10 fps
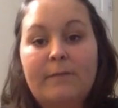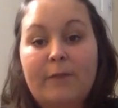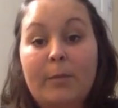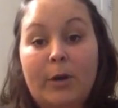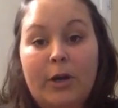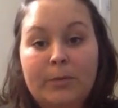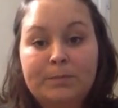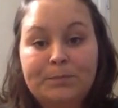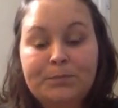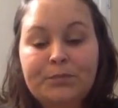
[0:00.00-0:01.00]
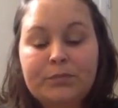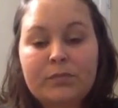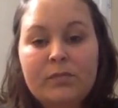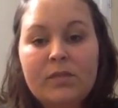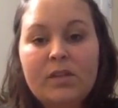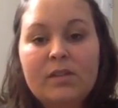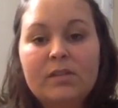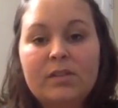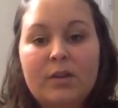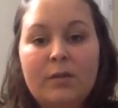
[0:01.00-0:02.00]
from her.
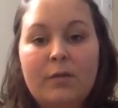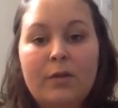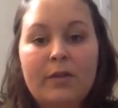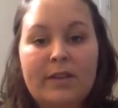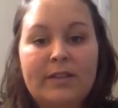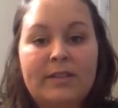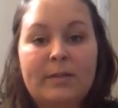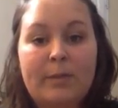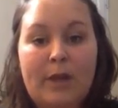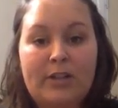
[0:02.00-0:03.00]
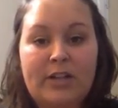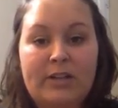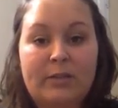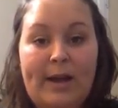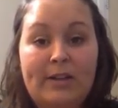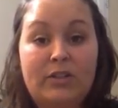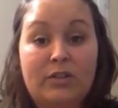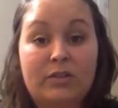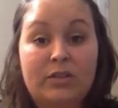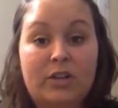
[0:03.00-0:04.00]
So for this project, I
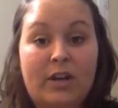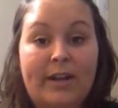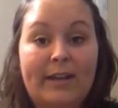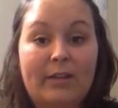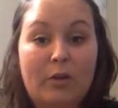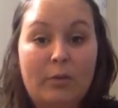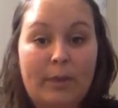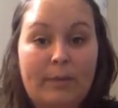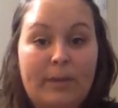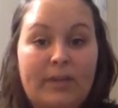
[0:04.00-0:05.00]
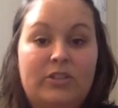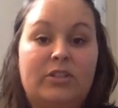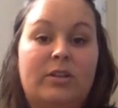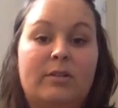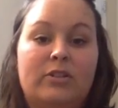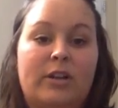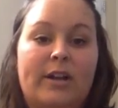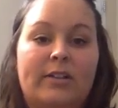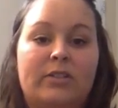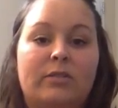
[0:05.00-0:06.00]
chose to target elopement because she's always
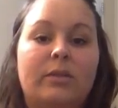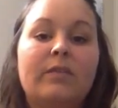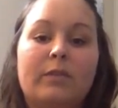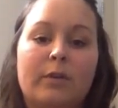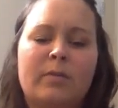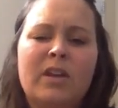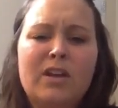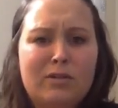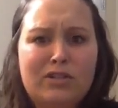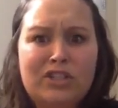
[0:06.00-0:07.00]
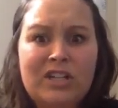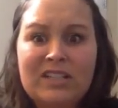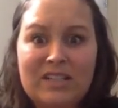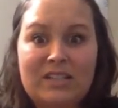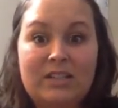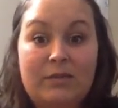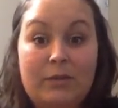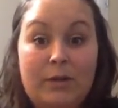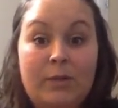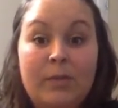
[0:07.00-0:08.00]
trying to leave the room, which she does get to leave
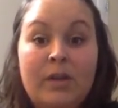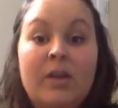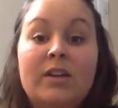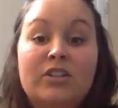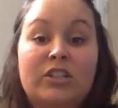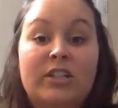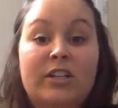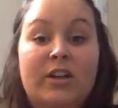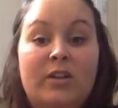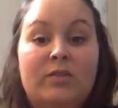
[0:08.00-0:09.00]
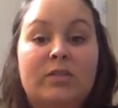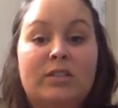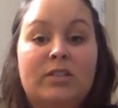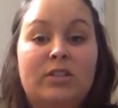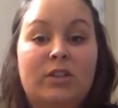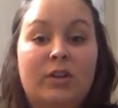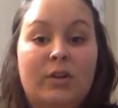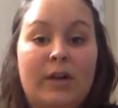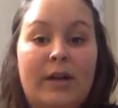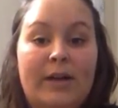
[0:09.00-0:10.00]
the room. She goes into